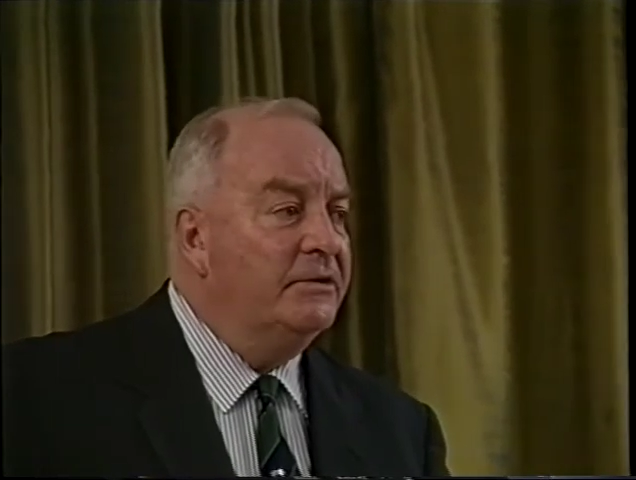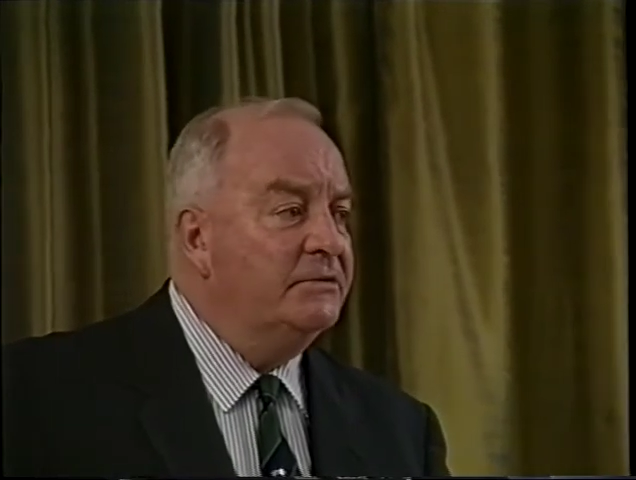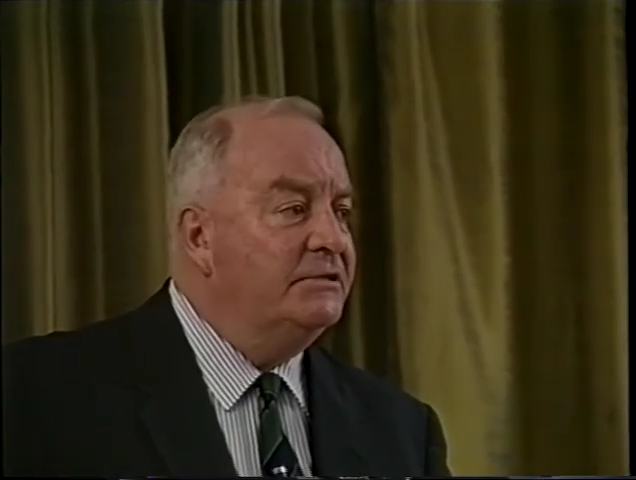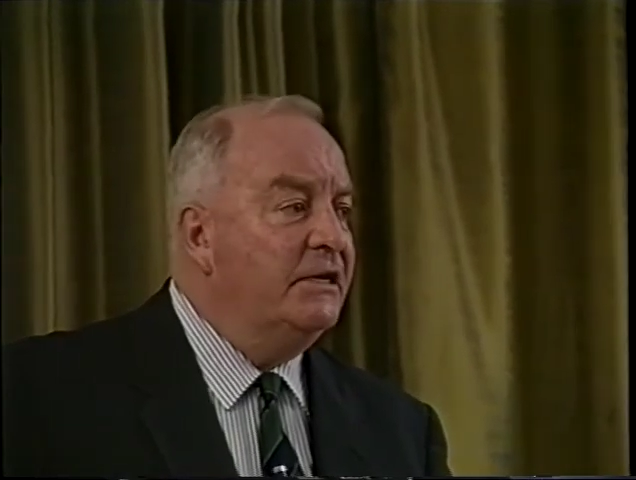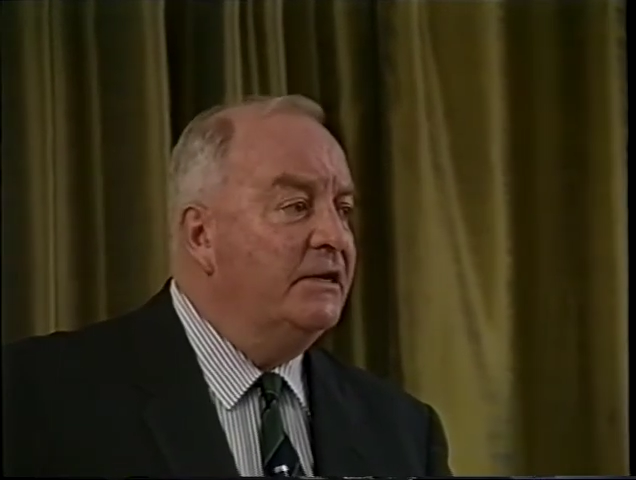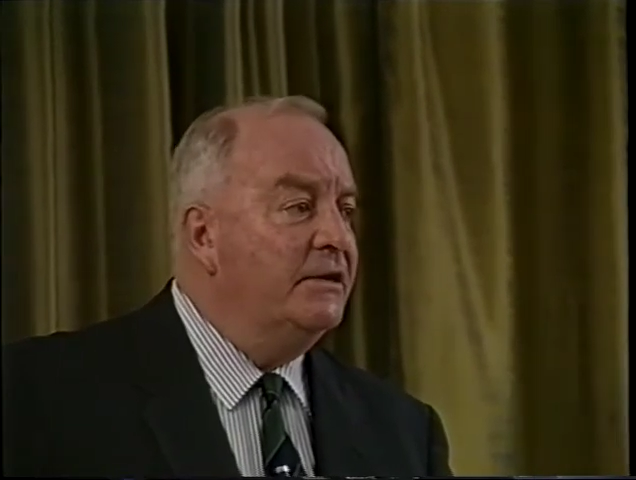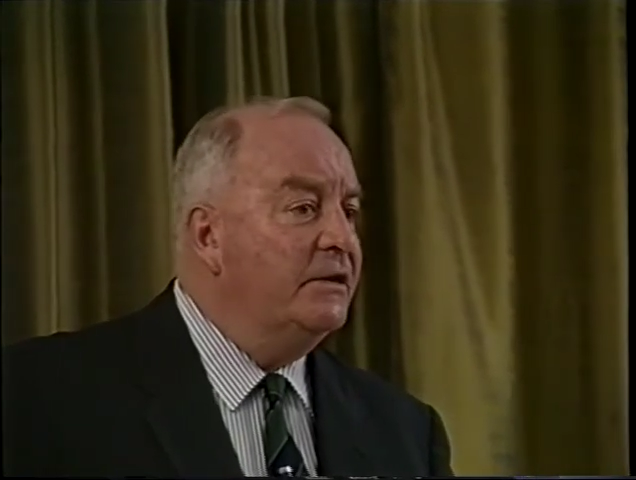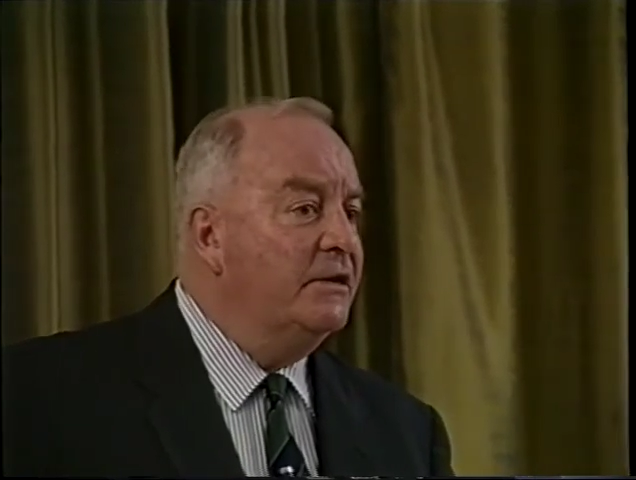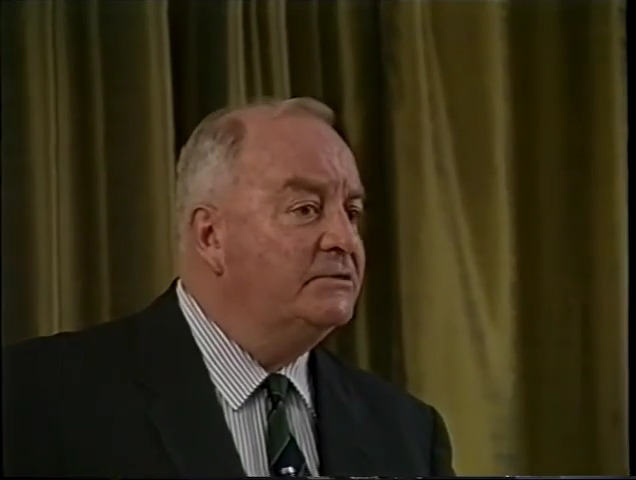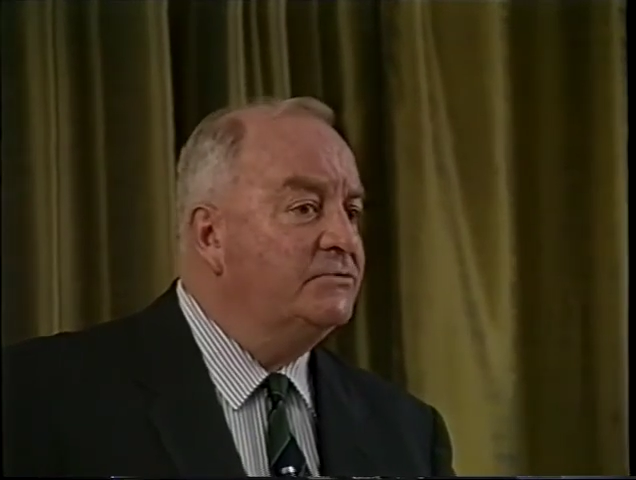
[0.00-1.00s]
and New
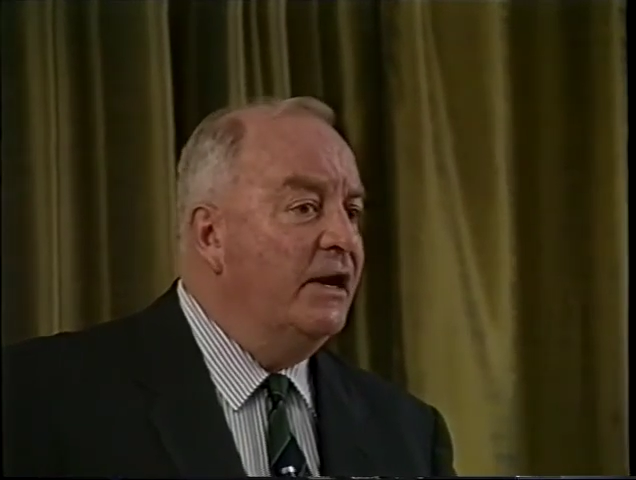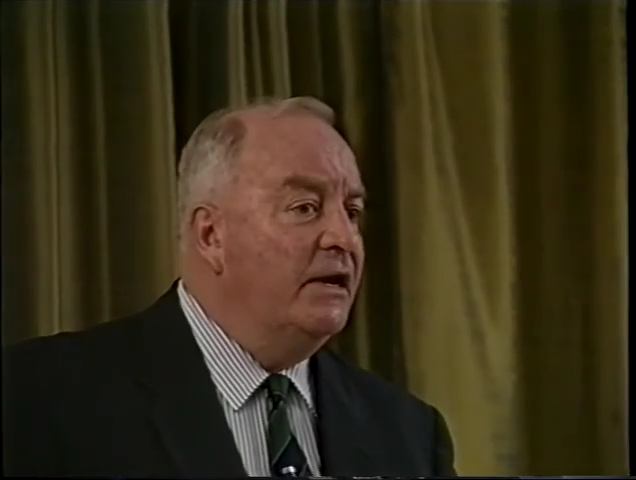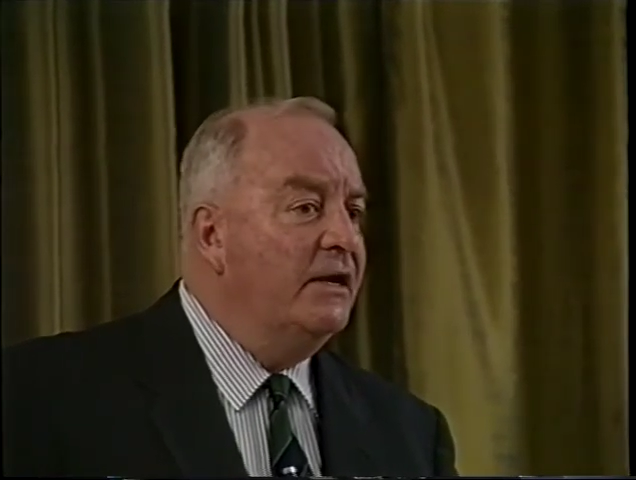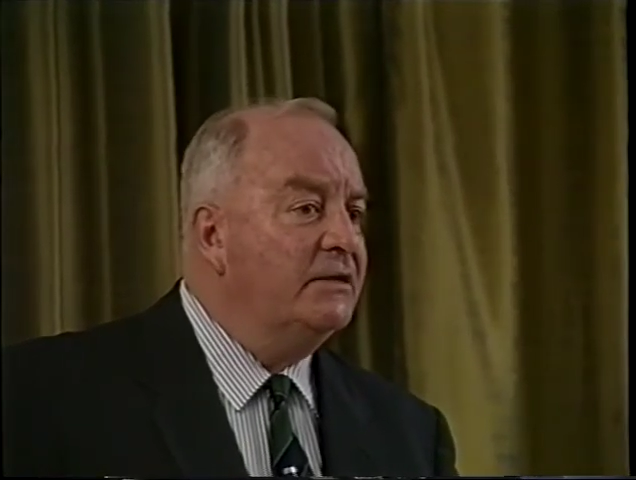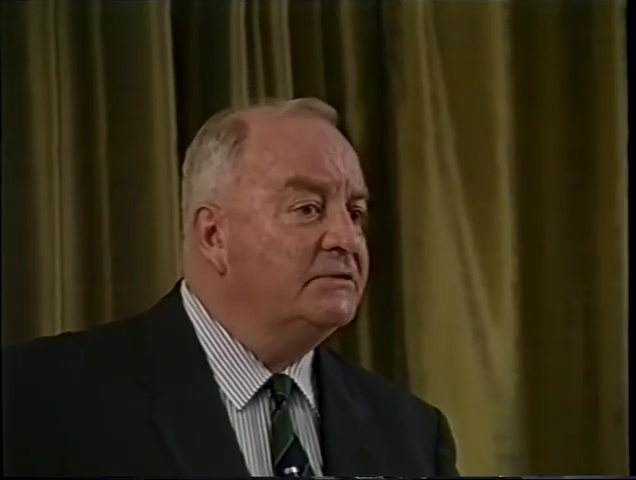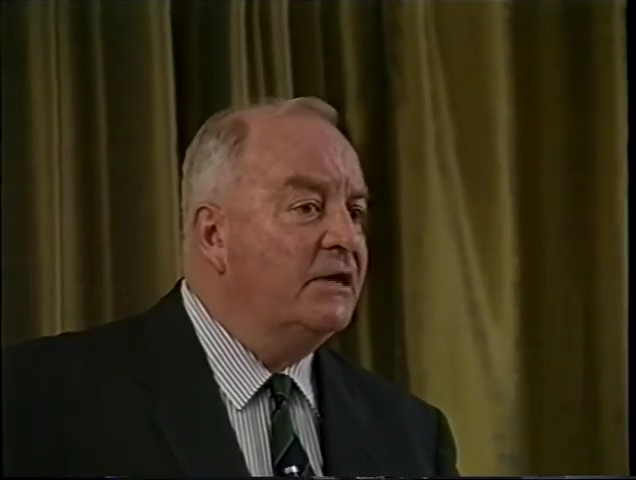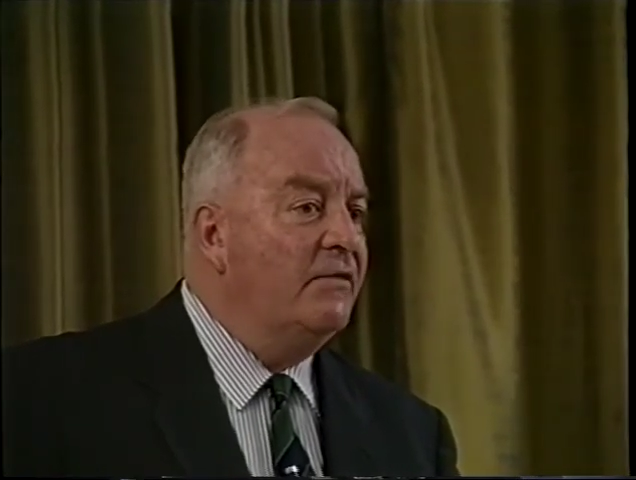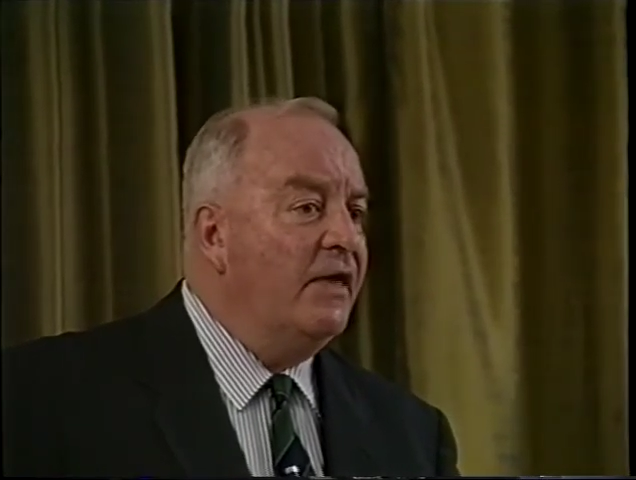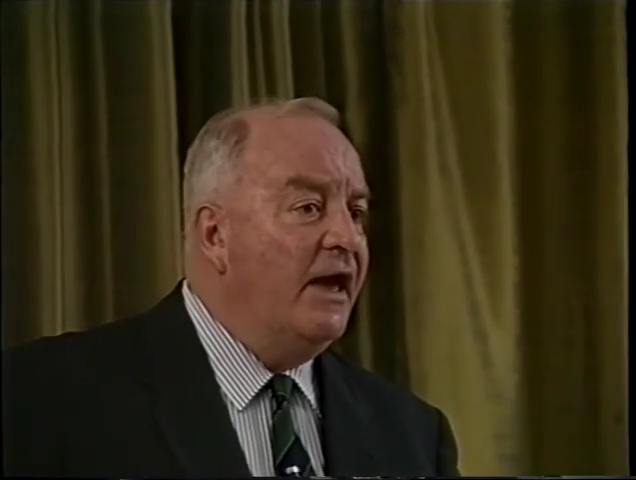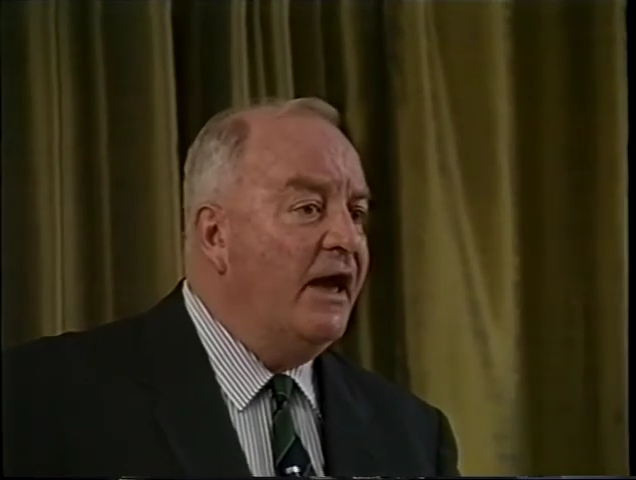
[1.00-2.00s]
Zealand and Australia,
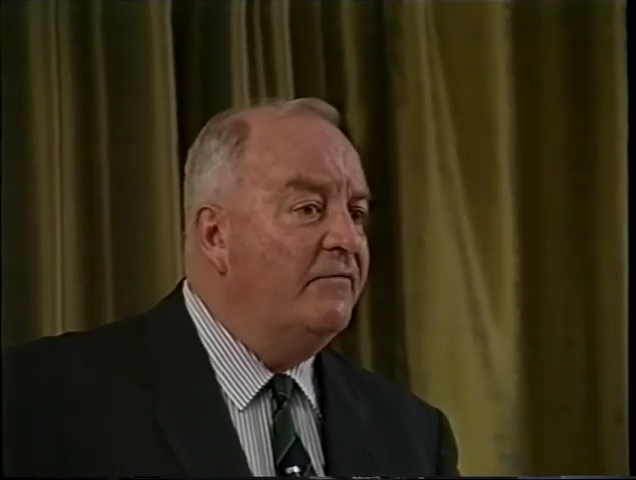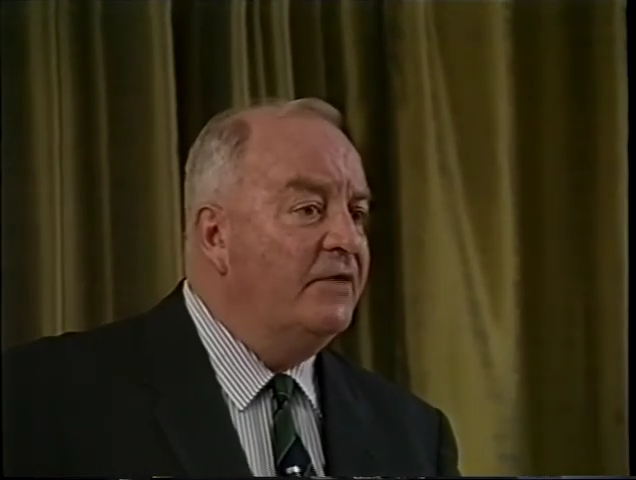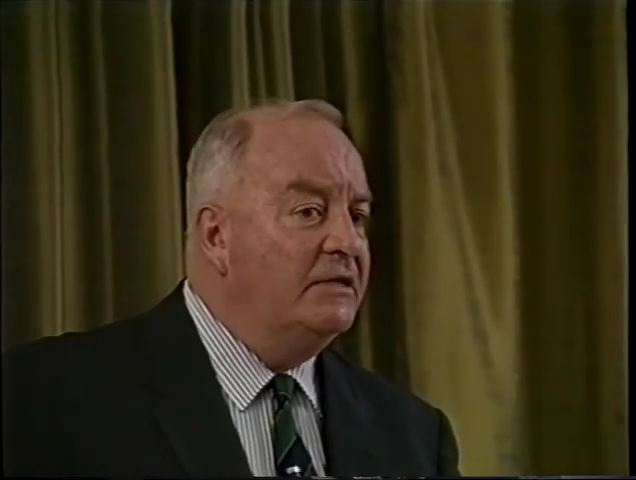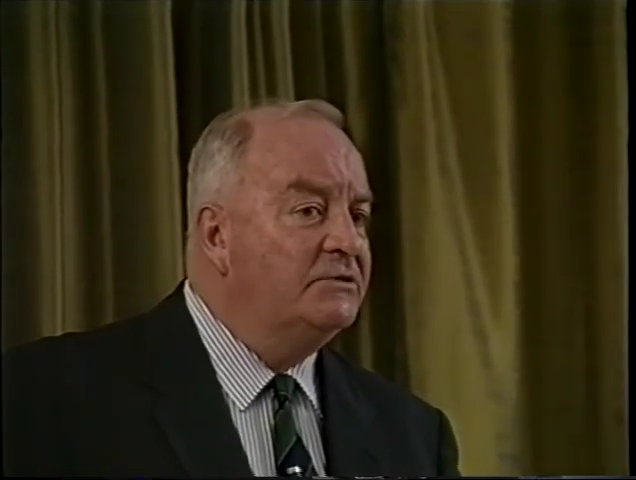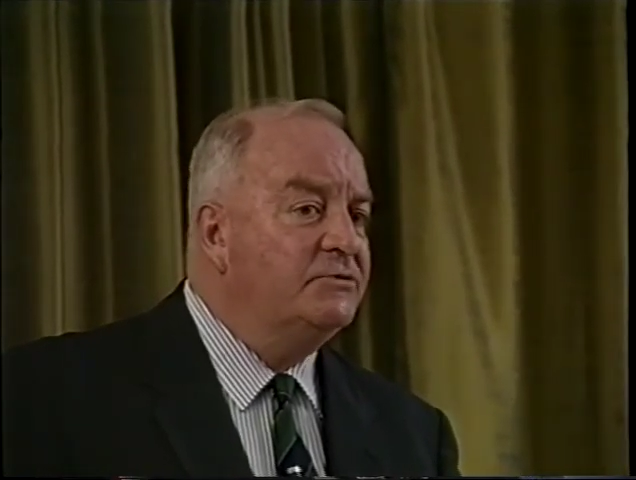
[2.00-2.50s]
so they have